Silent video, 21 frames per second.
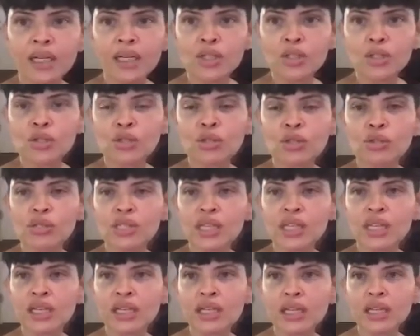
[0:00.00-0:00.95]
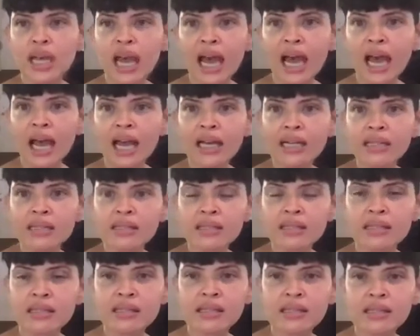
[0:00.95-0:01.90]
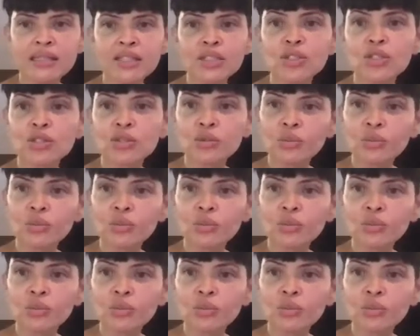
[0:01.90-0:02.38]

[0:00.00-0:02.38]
Susan asks, did you